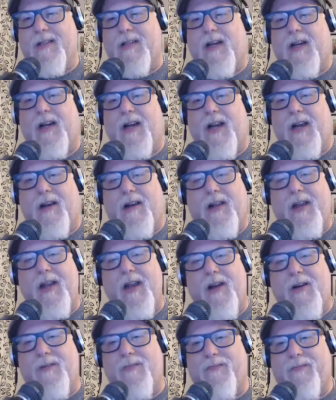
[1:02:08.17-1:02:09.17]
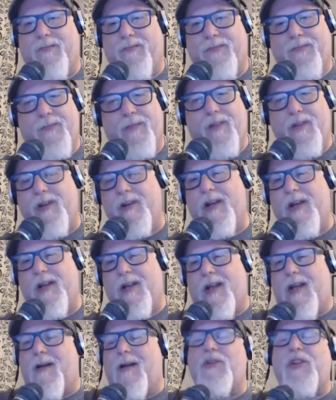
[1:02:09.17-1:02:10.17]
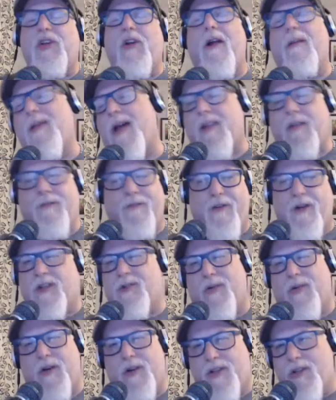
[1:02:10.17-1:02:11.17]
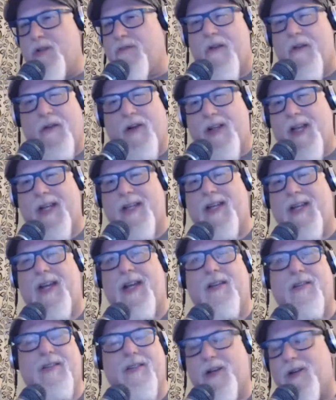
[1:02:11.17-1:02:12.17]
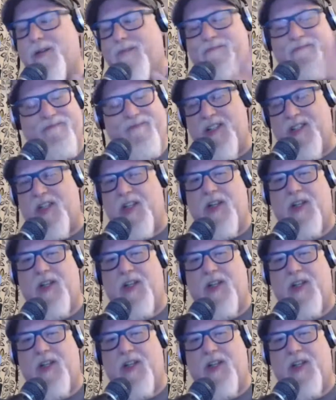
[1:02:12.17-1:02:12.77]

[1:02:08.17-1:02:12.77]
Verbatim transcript: It's all right, Eric. You know, I'm sure I'm not the first person you've ever let down, so it's